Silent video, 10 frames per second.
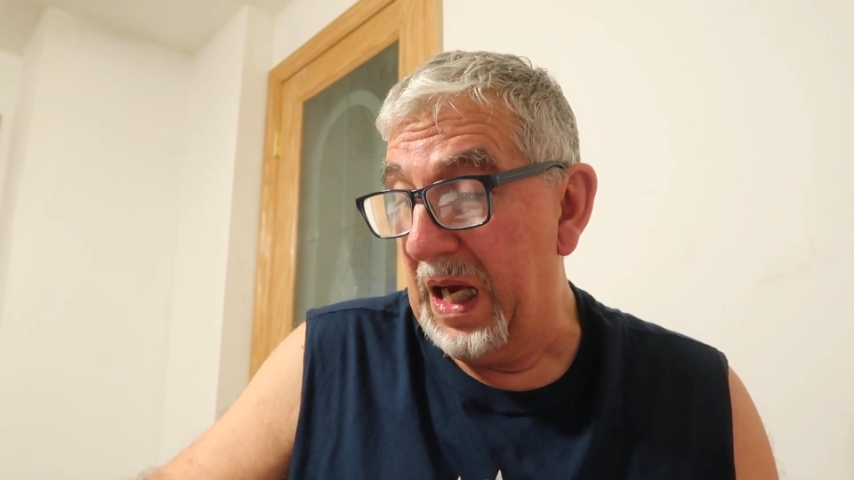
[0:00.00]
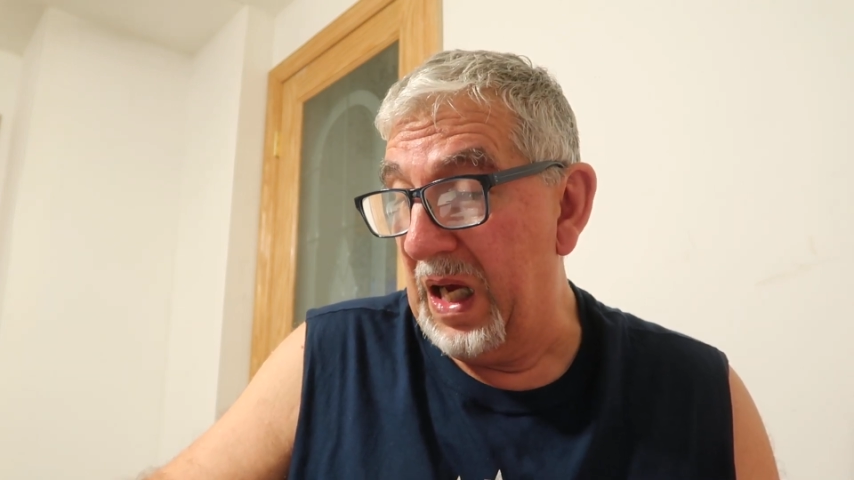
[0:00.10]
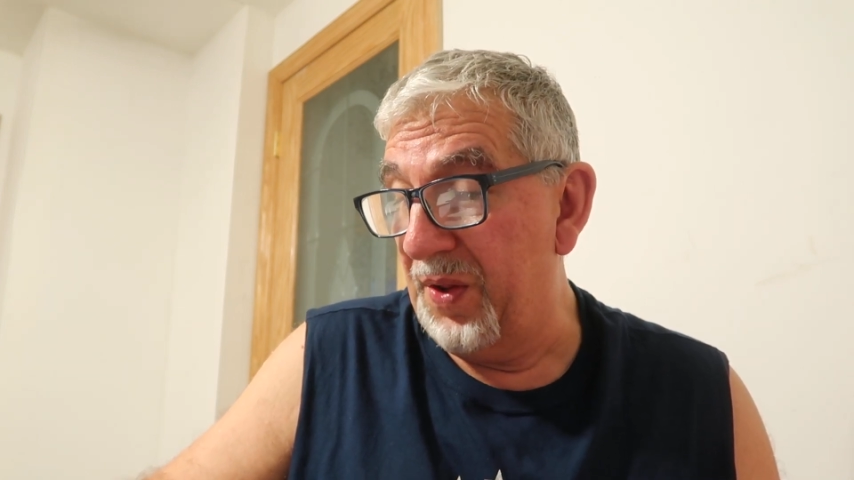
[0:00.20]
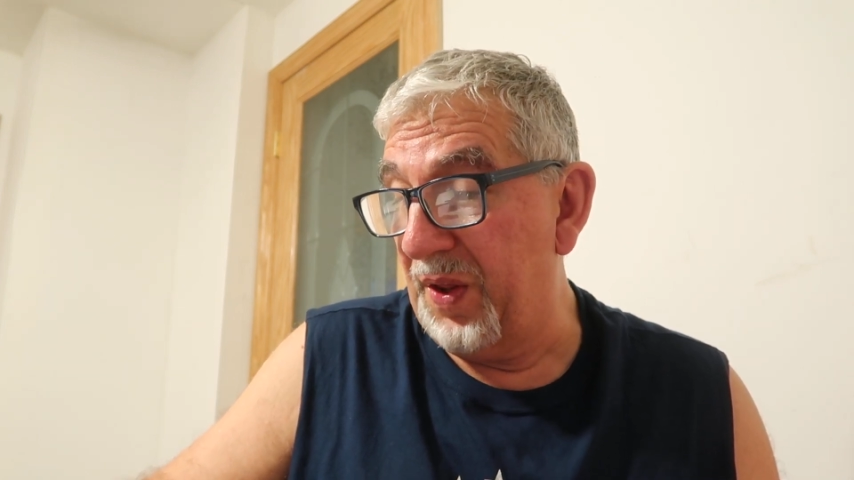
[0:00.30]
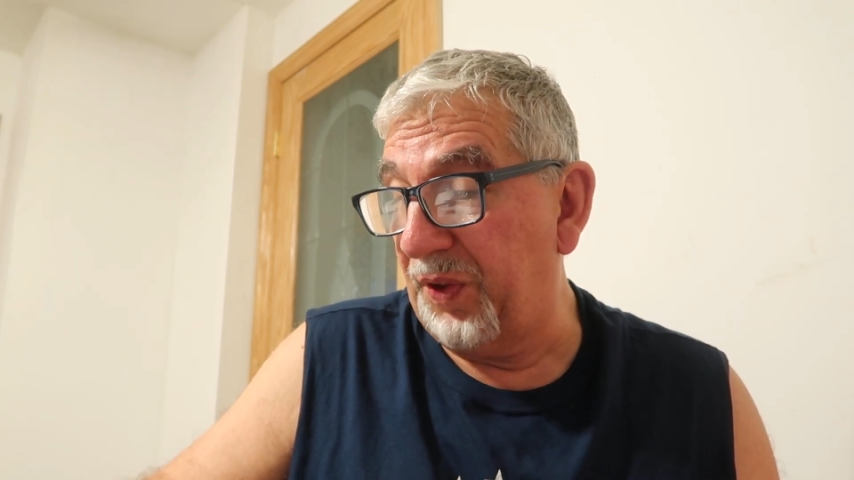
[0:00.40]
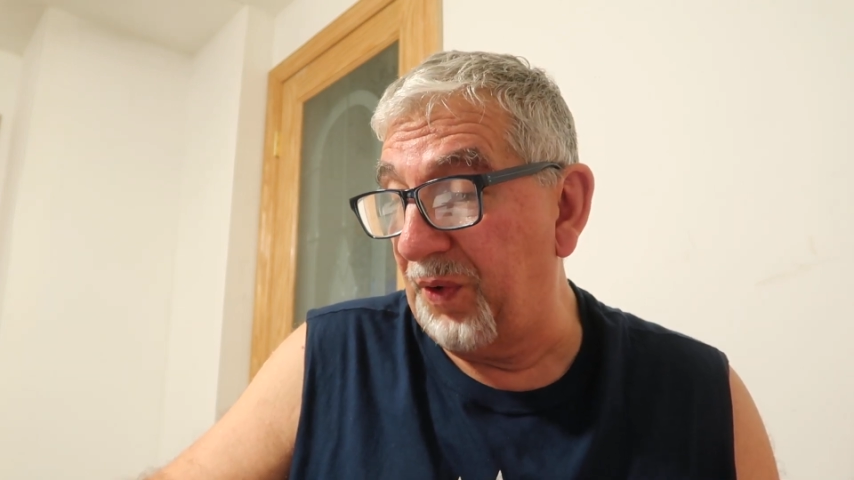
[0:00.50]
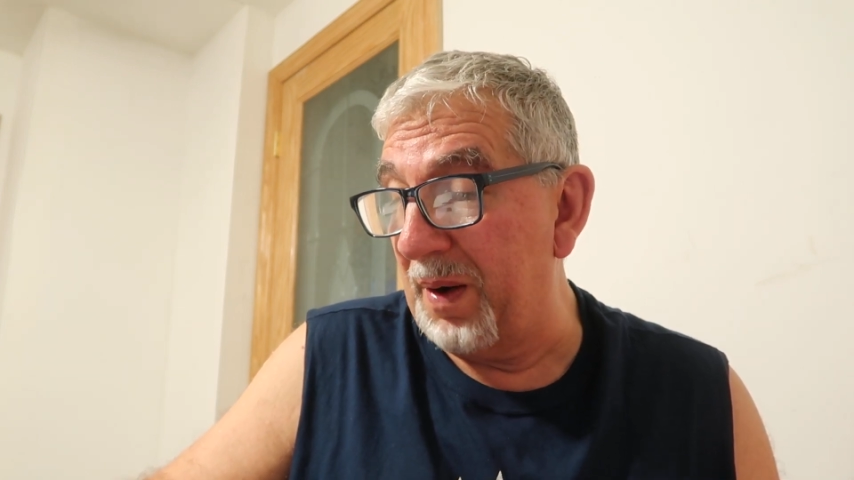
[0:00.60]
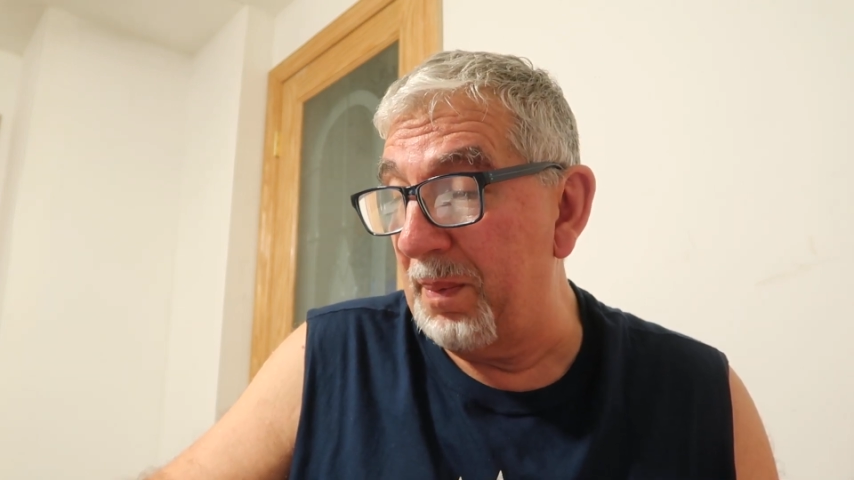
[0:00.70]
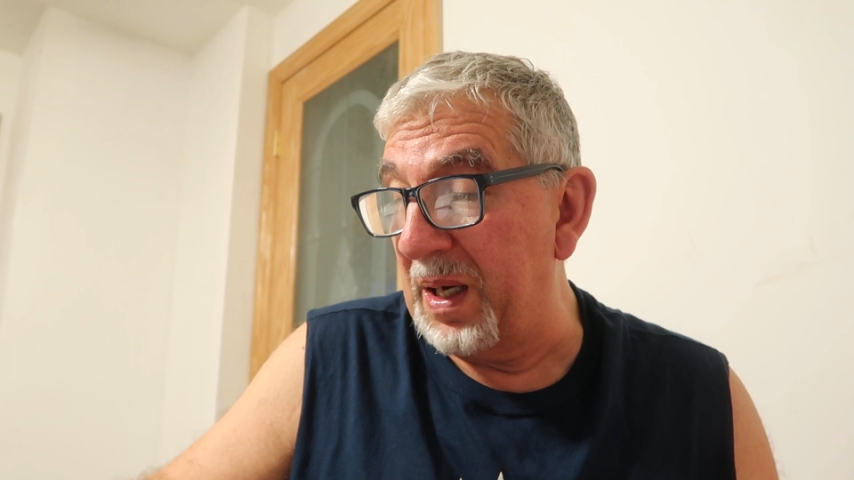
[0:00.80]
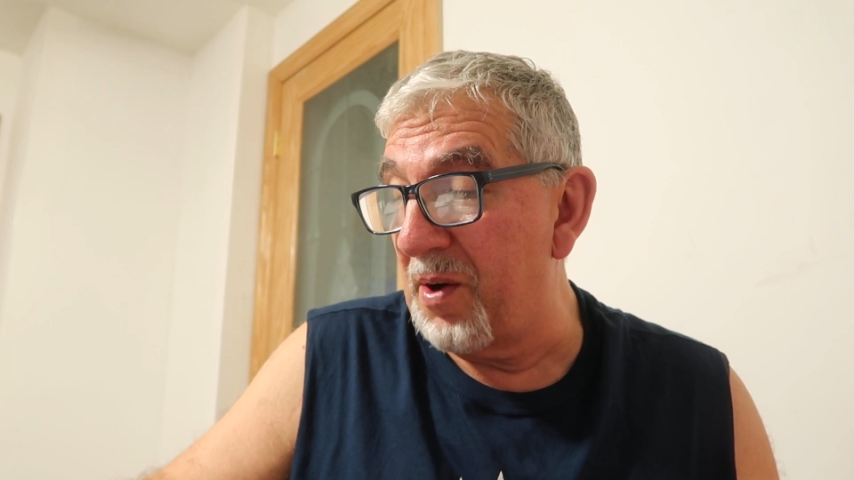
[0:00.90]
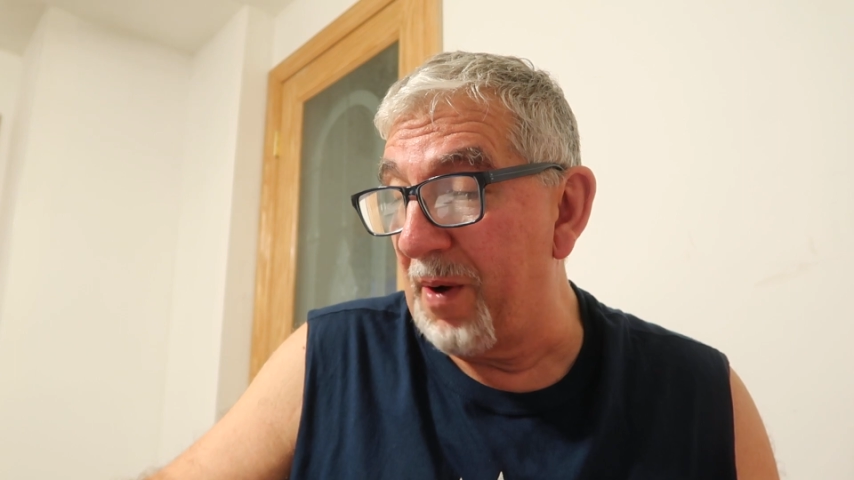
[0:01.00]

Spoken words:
The three mini